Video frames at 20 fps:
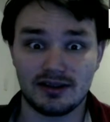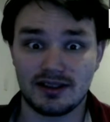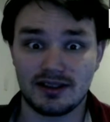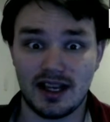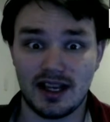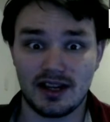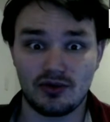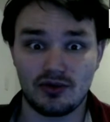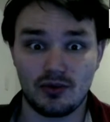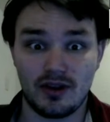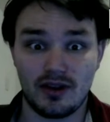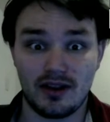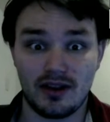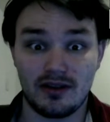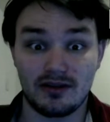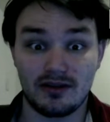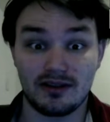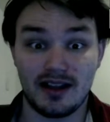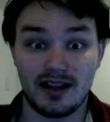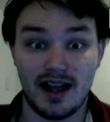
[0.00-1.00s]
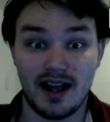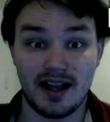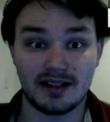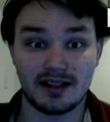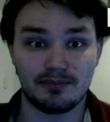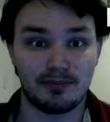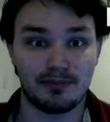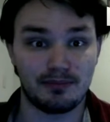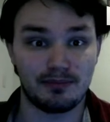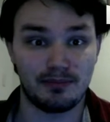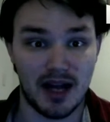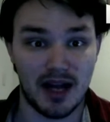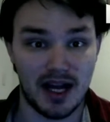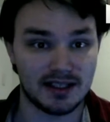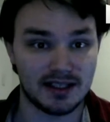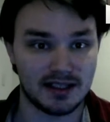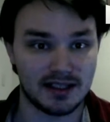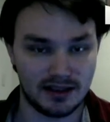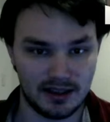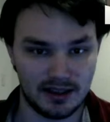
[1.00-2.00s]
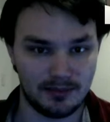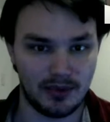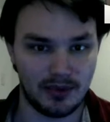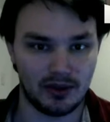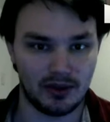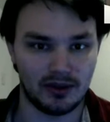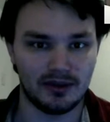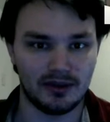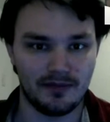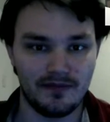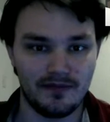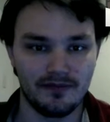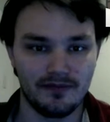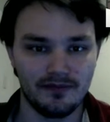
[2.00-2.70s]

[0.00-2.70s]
sexual as possible,